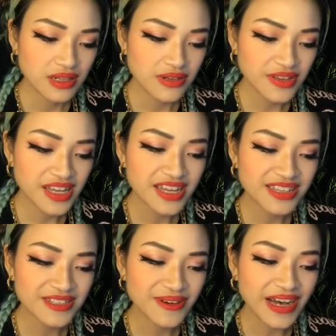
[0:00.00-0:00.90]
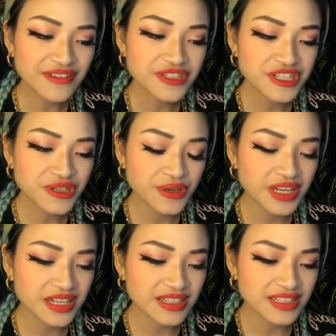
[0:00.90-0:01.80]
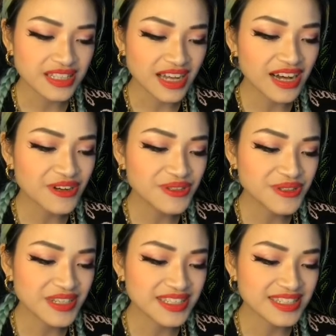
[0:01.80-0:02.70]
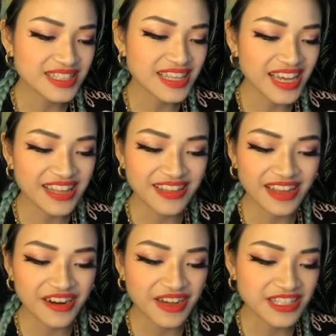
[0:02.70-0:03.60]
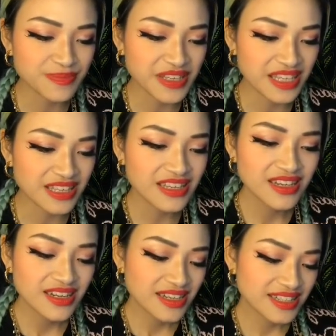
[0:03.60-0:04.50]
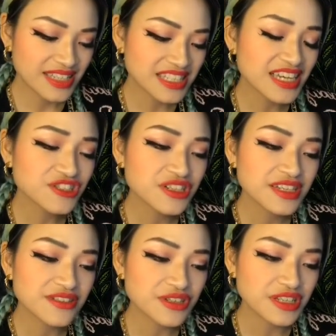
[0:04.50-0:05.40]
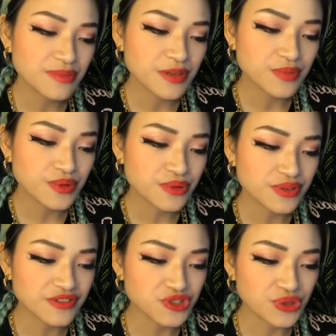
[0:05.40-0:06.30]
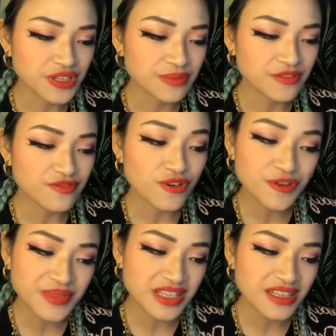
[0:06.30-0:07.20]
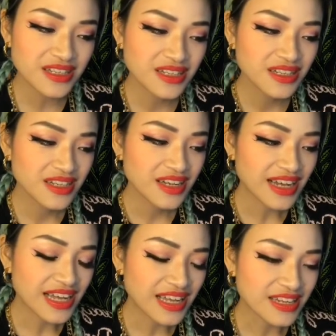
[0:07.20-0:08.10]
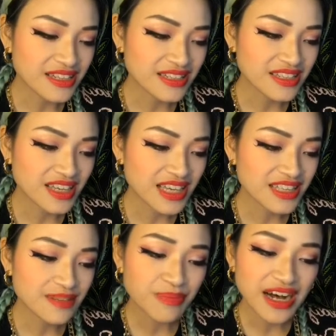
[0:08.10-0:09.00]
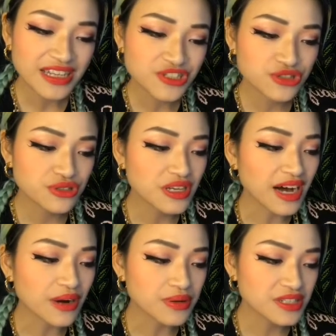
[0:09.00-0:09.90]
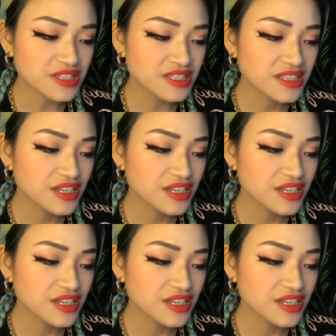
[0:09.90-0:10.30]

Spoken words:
Okay, so I've just created this account. You can see that there has been 630 people who have joined before me, and in the past 3 hours,